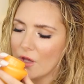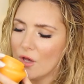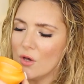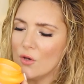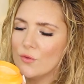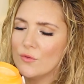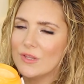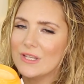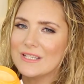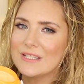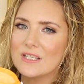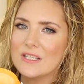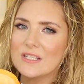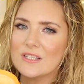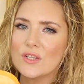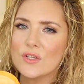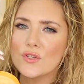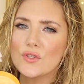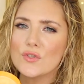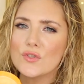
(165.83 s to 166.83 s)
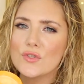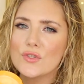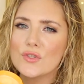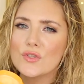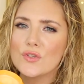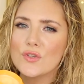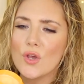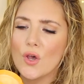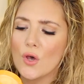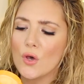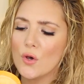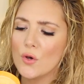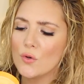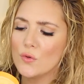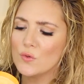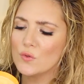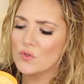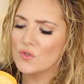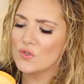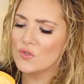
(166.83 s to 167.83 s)
Oh, this is
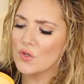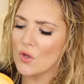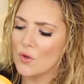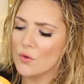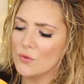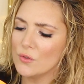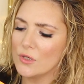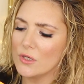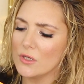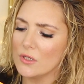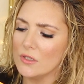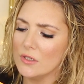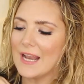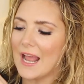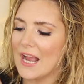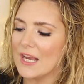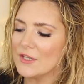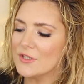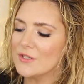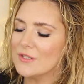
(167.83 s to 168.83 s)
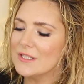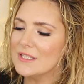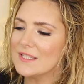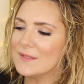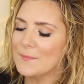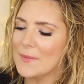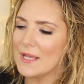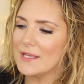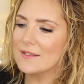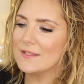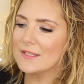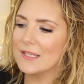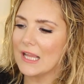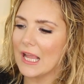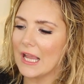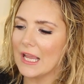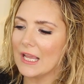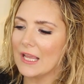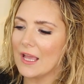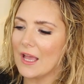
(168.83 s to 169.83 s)
so, so good. It actually smells
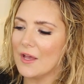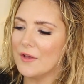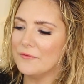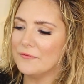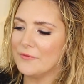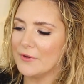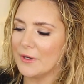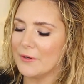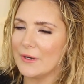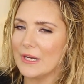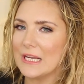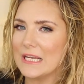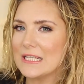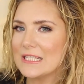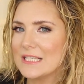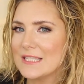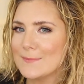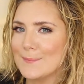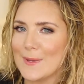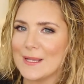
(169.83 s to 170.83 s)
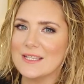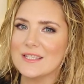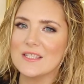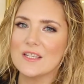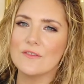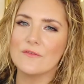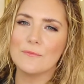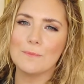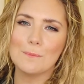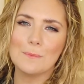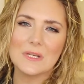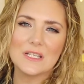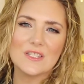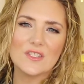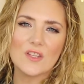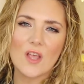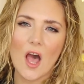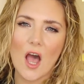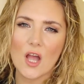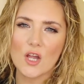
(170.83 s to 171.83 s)
like a very expensive
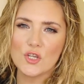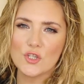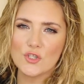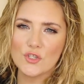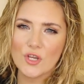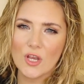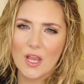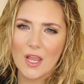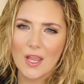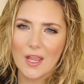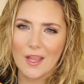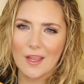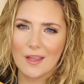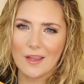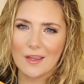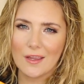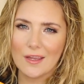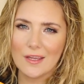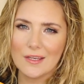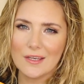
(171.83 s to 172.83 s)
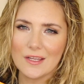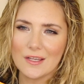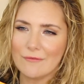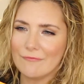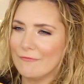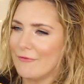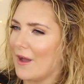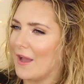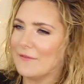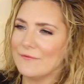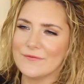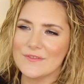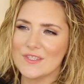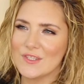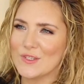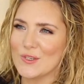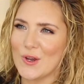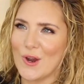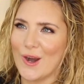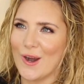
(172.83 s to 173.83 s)
massage in a
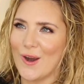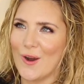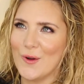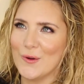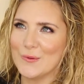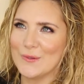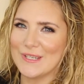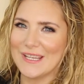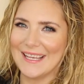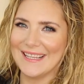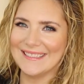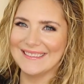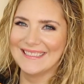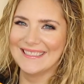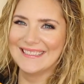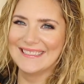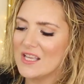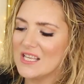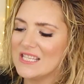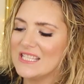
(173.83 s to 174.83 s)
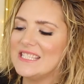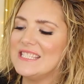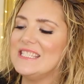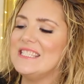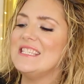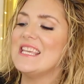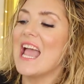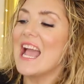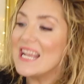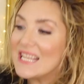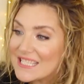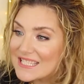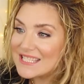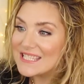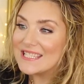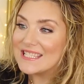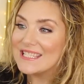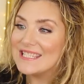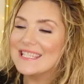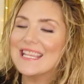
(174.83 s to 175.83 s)
5-star hotel.
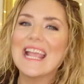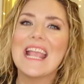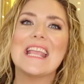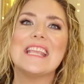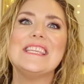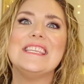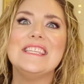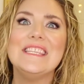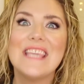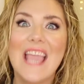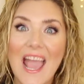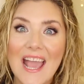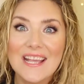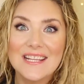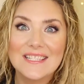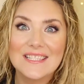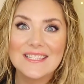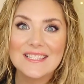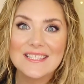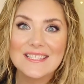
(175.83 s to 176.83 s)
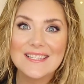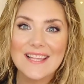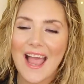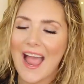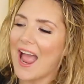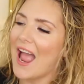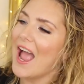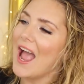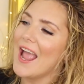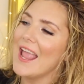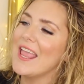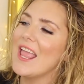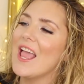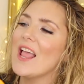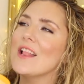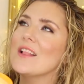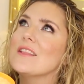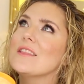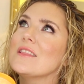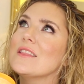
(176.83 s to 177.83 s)
Yes, yes,
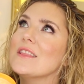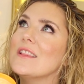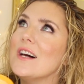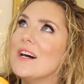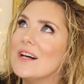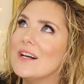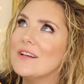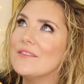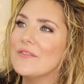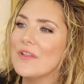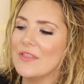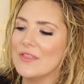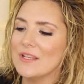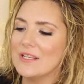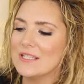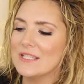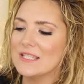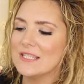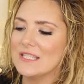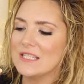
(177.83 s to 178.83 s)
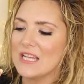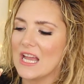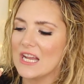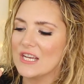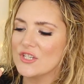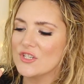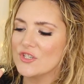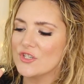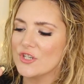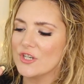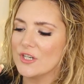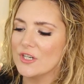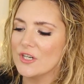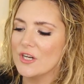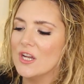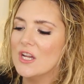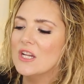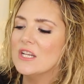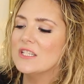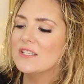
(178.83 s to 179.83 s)
I love this
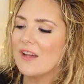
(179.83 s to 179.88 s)
texture.